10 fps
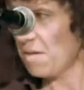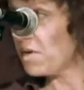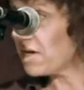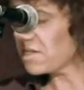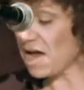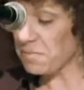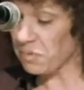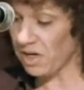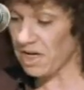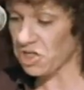Because I'm
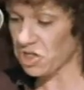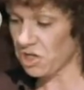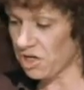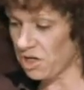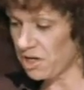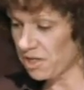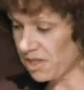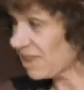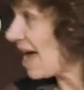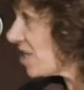pretty sure
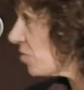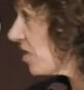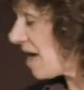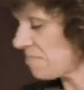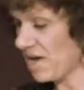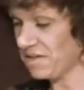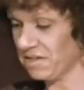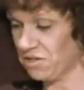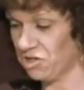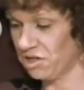that that's what that
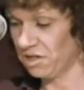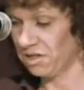message